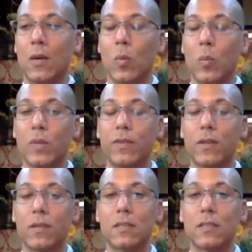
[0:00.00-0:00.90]
when we
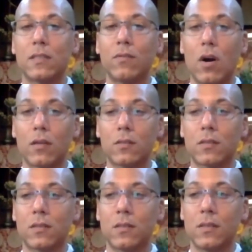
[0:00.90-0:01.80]
feel a sense of
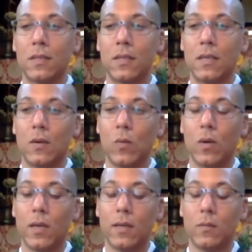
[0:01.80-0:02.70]
loss,
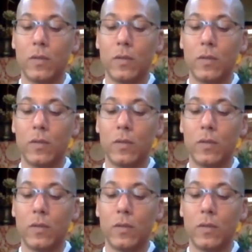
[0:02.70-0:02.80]
when